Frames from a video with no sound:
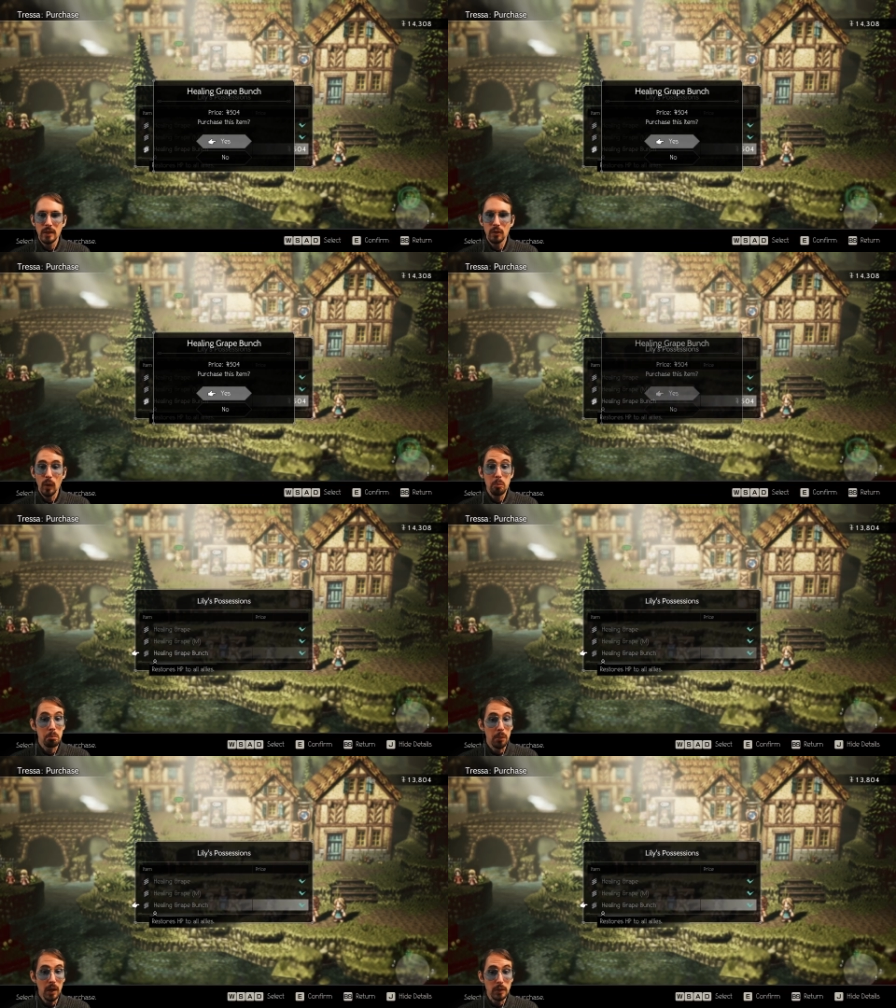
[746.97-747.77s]
Healing Great
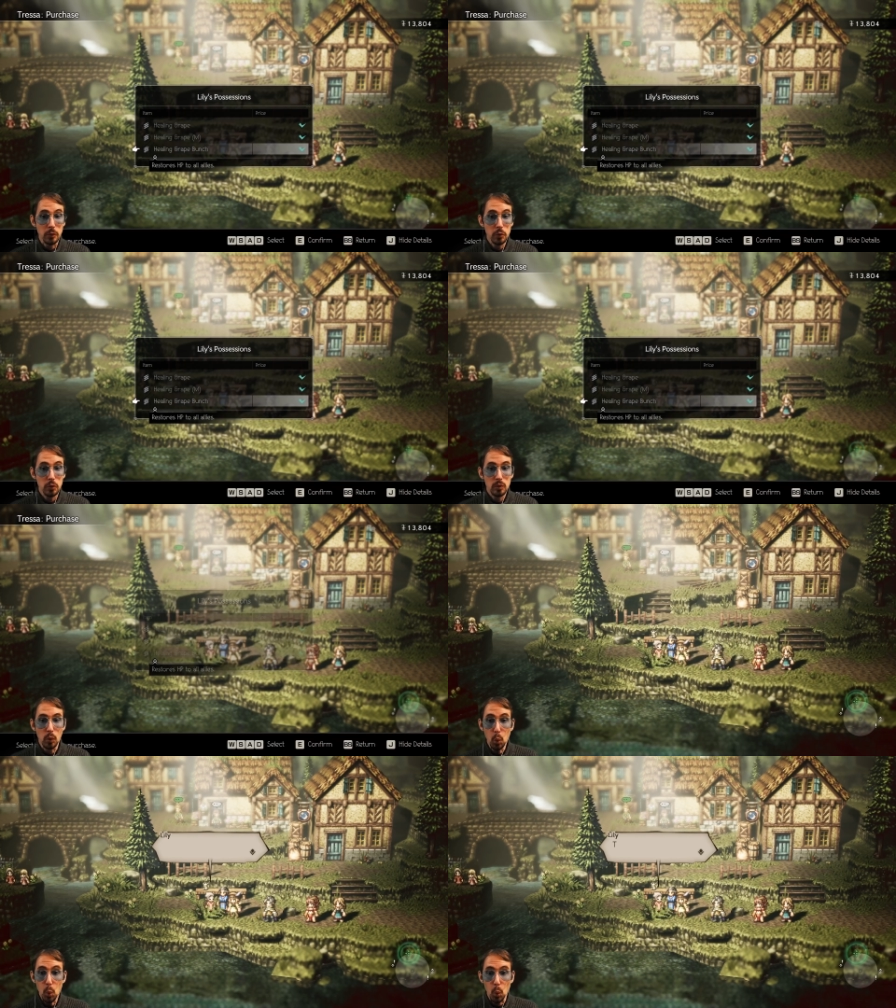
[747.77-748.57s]
Bunch.
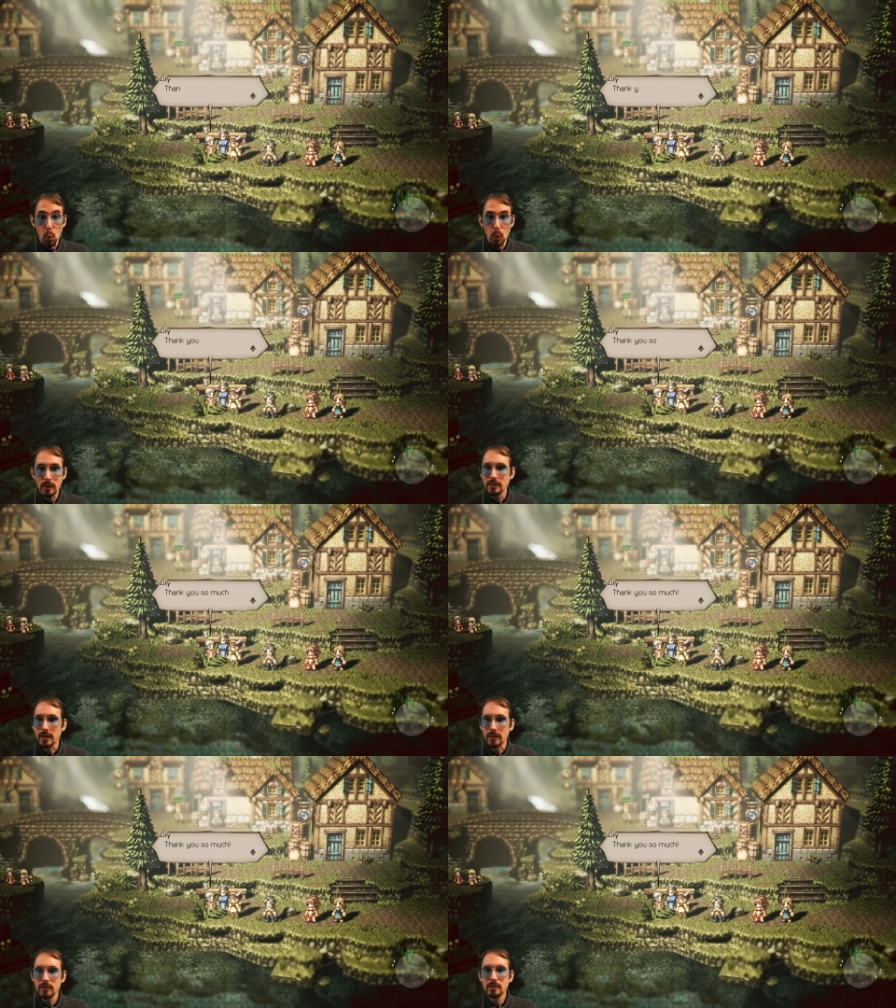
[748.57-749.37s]
Ooh,
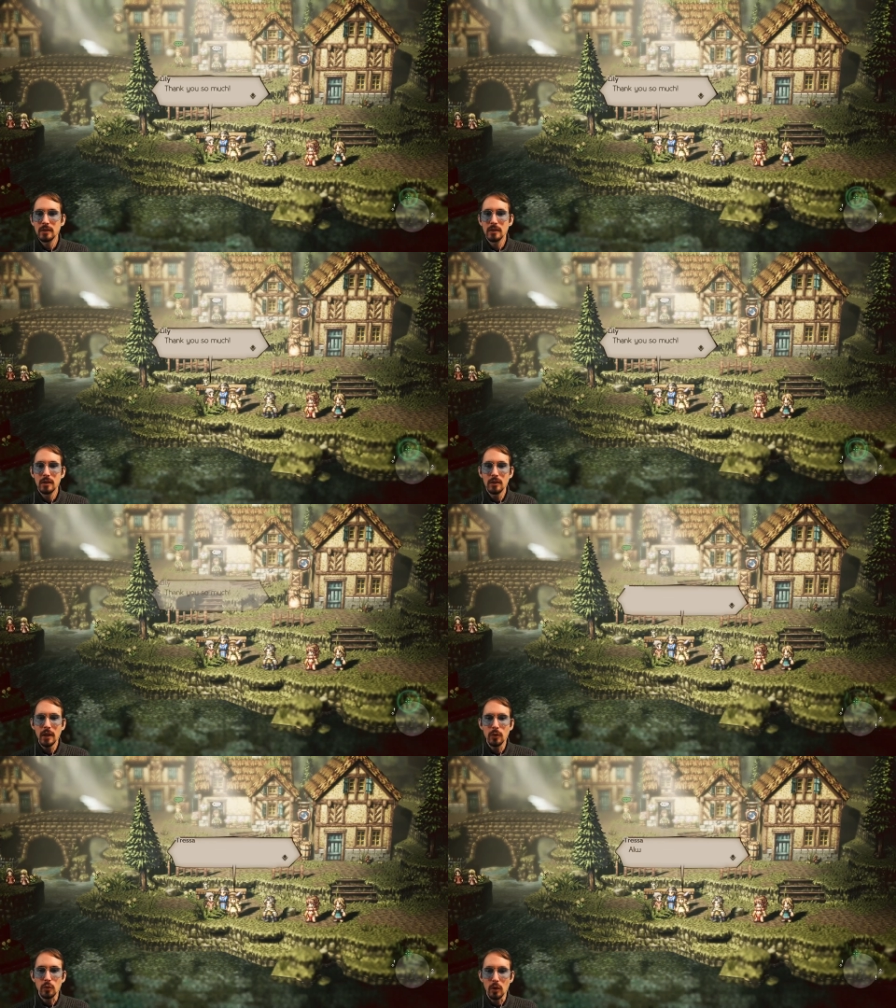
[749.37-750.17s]
that's nice.
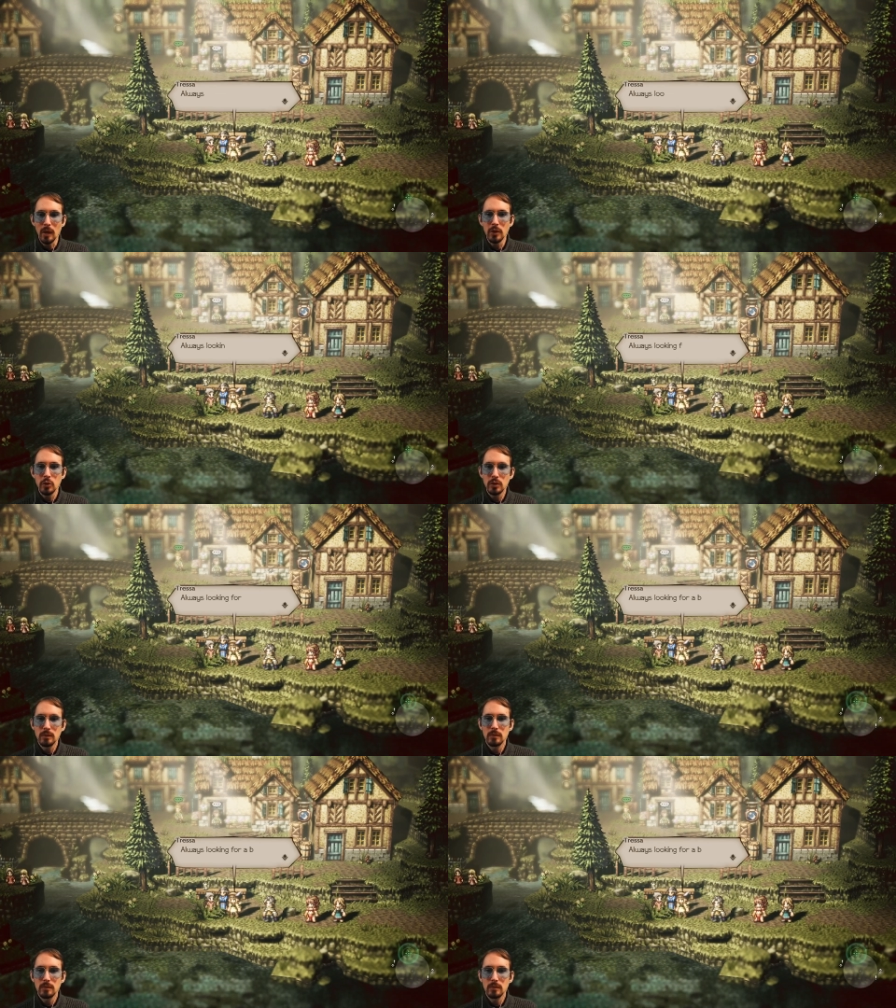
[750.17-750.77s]
Thank you so much.